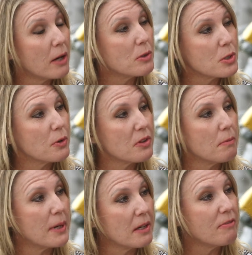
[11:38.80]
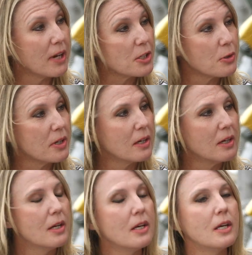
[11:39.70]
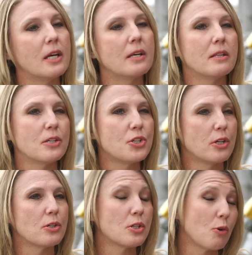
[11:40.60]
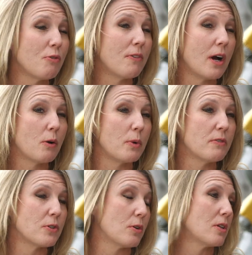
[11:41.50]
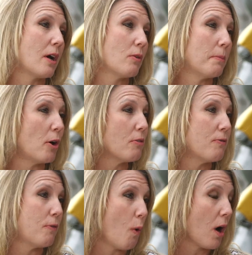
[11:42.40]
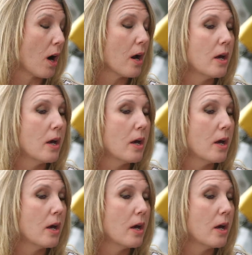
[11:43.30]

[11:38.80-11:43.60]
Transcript: pounds worth of manufacturing. And this year so far, we've turned down about four.